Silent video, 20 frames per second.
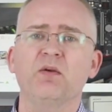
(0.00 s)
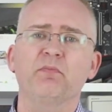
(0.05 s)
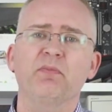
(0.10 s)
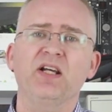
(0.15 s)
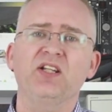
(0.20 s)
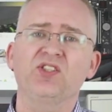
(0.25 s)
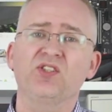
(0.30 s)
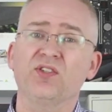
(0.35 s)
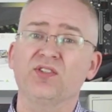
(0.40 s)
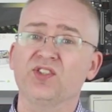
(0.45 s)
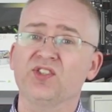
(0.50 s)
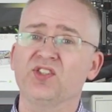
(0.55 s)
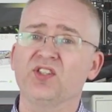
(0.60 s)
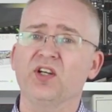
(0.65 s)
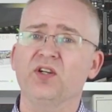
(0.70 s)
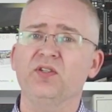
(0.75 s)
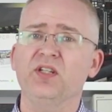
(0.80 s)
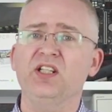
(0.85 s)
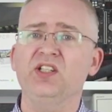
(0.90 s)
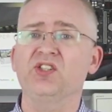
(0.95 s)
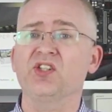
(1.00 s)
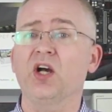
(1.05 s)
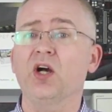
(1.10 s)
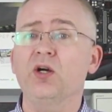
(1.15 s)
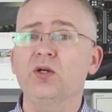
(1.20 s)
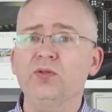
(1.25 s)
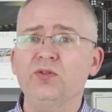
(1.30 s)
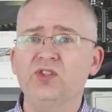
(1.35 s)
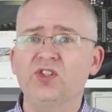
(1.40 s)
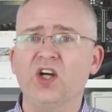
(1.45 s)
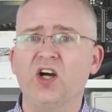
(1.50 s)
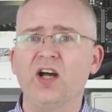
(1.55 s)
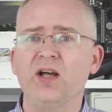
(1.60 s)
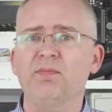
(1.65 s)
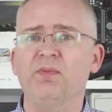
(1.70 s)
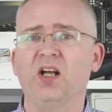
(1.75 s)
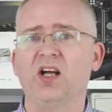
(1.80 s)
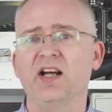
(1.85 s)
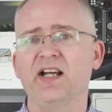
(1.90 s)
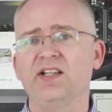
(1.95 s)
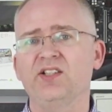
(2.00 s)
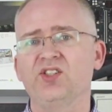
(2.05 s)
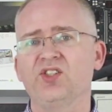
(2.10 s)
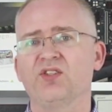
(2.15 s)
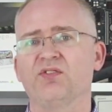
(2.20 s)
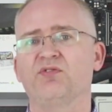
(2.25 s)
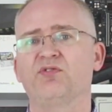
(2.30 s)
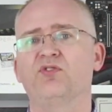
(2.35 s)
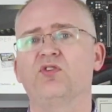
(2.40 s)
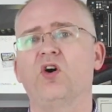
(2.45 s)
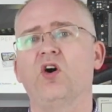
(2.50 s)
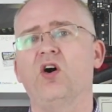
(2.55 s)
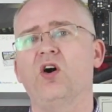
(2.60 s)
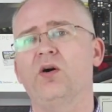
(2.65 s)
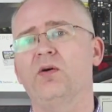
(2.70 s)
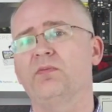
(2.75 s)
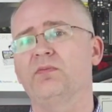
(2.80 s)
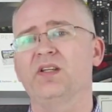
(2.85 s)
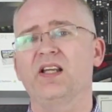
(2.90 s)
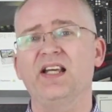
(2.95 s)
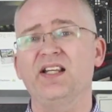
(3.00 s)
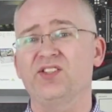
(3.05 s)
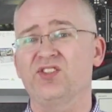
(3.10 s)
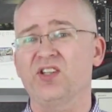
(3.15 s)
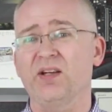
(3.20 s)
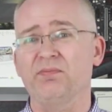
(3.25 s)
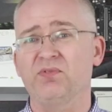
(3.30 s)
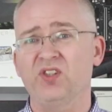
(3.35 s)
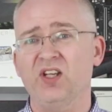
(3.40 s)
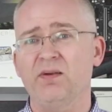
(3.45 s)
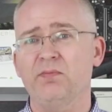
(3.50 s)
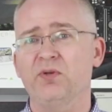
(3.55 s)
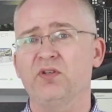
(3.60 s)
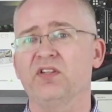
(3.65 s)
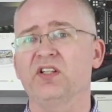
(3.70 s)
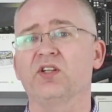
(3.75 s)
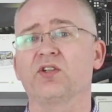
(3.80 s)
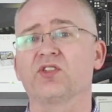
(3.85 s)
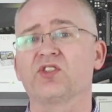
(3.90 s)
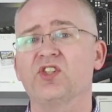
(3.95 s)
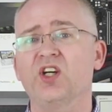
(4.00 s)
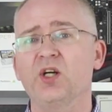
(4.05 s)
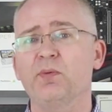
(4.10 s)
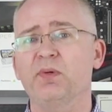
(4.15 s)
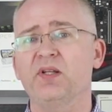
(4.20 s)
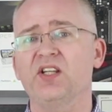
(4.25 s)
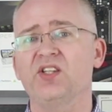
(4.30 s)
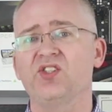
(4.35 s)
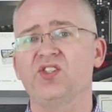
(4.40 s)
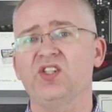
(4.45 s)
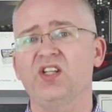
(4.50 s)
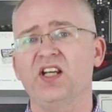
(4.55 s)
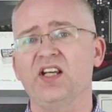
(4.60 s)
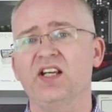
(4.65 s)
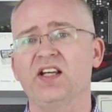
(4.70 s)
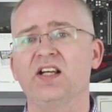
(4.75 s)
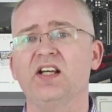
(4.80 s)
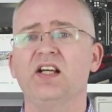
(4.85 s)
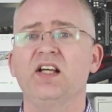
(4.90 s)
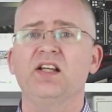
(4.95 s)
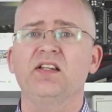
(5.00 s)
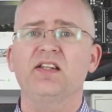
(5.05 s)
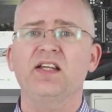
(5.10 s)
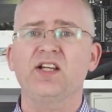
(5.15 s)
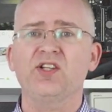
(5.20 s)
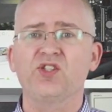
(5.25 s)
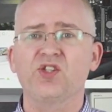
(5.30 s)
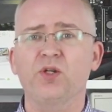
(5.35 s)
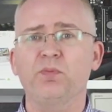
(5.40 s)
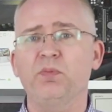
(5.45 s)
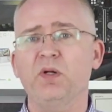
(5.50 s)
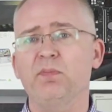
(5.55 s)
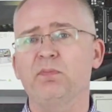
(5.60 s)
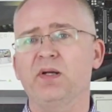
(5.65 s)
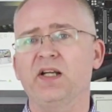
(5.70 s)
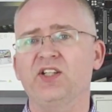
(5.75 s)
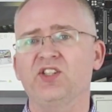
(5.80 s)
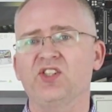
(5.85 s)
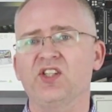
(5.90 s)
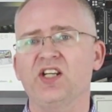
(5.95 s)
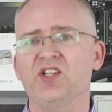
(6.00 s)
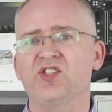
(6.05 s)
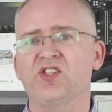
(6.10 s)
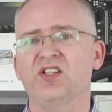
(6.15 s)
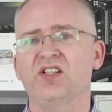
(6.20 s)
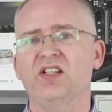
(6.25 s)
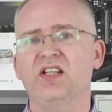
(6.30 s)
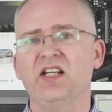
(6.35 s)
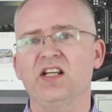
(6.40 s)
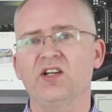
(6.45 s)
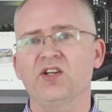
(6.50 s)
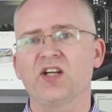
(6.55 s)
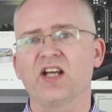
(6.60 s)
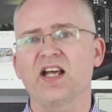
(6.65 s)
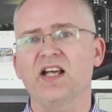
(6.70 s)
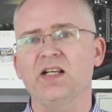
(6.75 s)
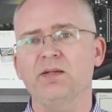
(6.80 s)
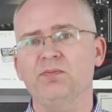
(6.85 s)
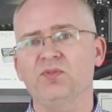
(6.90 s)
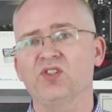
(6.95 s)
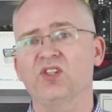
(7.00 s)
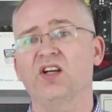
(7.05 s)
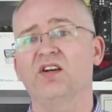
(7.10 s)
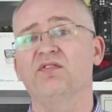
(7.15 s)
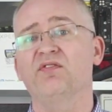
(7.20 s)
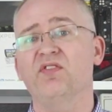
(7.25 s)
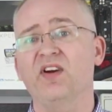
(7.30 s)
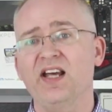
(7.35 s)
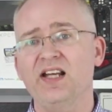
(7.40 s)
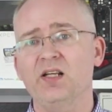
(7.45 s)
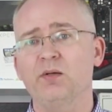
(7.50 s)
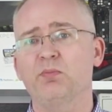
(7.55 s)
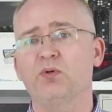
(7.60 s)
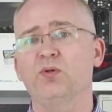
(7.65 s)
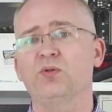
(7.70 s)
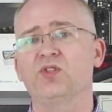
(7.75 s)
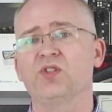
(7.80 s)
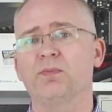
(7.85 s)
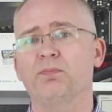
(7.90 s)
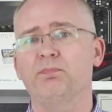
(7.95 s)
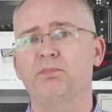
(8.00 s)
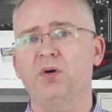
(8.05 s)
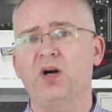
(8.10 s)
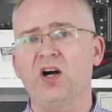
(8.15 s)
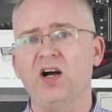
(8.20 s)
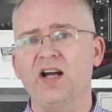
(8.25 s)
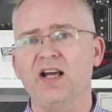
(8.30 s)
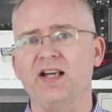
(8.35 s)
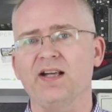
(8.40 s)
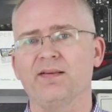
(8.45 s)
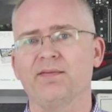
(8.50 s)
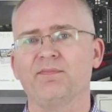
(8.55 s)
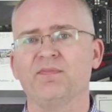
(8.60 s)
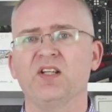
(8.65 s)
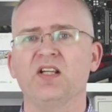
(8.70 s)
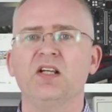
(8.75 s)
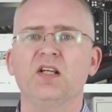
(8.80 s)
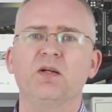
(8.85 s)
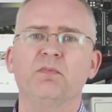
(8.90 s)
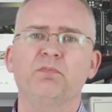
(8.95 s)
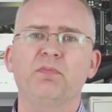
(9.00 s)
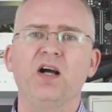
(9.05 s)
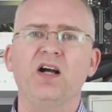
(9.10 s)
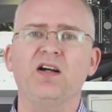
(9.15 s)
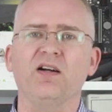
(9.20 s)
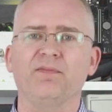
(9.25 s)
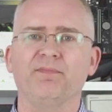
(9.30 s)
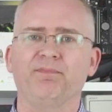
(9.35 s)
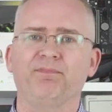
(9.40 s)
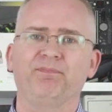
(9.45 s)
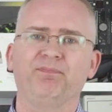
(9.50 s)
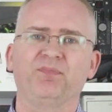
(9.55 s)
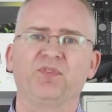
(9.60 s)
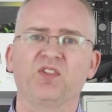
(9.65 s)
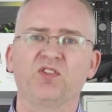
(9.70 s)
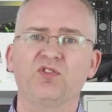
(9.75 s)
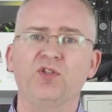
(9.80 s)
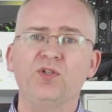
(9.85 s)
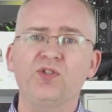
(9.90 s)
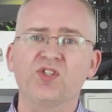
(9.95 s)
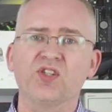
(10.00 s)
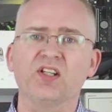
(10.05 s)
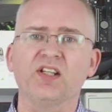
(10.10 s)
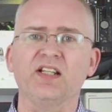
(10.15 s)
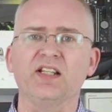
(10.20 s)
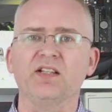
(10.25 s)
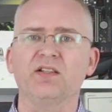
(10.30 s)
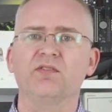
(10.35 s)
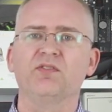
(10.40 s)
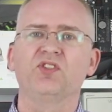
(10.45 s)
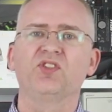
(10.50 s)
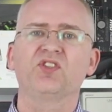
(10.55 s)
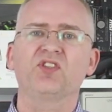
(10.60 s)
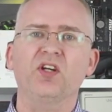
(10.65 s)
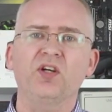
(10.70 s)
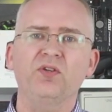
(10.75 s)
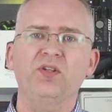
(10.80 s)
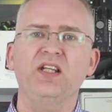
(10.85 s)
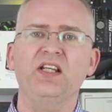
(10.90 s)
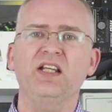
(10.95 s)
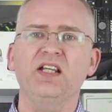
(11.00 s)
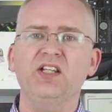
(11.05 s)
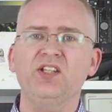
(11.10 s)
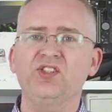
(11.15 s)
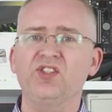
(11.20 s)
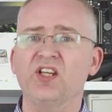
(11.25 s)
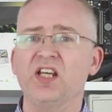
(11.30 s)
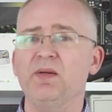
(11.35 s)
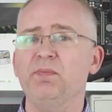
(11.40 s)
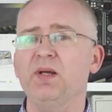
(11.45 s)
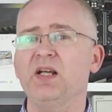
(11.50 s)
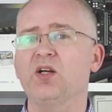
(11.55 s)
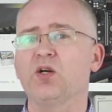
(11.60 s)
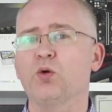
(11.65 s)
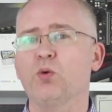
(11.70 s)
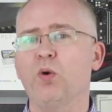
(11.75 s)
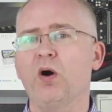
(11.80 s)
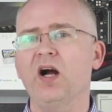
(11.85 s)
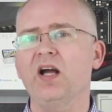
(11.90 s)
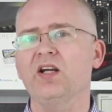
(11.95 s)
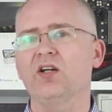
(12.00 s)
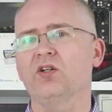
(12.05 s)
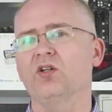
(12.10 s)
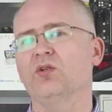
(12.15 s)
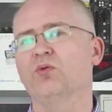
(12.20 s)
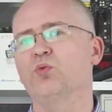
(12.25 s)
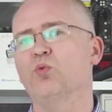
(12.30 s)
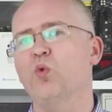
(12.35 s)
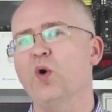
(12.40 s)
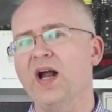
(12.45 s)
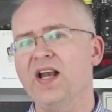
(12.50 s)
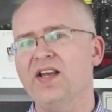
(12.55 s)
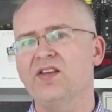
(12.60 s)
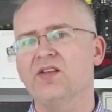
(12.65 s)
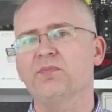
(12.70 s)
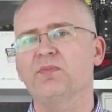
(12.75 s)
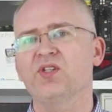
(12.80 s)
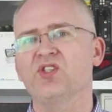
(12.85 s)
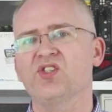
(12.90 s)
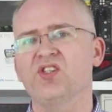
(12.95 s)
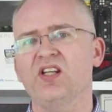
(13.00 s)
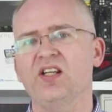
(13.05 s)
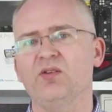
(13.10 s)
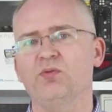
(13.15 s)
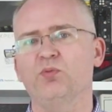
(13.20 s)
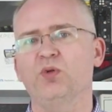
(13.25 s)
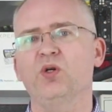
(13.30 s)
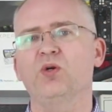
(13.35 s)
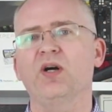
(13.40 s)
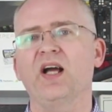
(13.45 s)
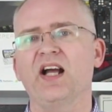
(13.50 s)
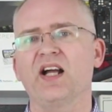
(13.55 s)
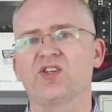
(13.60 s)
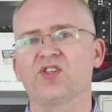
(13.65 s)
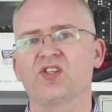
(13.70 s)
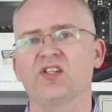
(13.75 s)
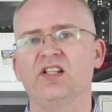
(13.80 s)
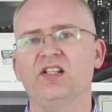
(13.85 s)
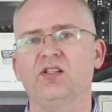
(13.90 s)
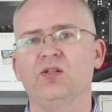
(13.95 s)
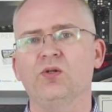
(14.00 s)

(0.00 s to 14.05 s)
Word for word: Based on Sony's own timelines from late September and October this year, there should be PlayStation Neo games available to buy. But crucially, Sony is keeping quiet on when the machine will actually